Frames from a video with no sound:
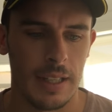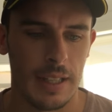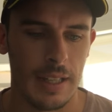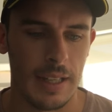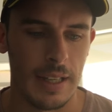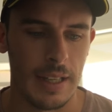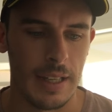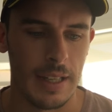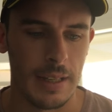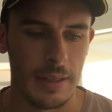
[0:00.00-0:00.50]

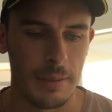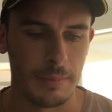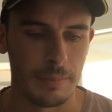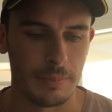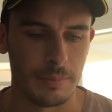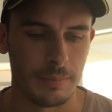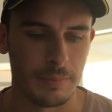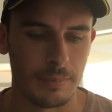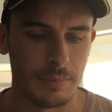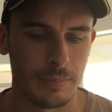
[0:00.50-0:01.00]

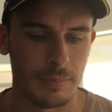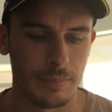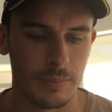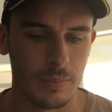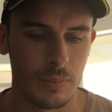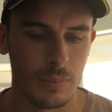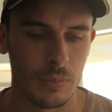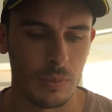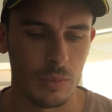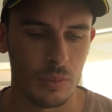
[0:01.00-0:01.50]
Um,
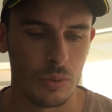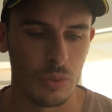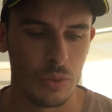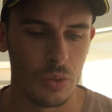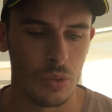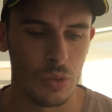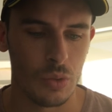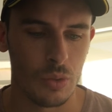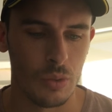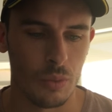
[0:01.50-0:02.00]

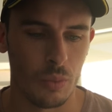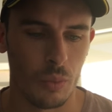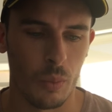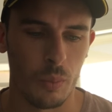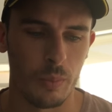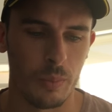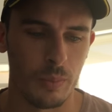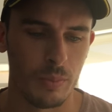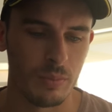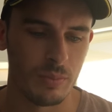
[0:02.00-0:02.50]
well,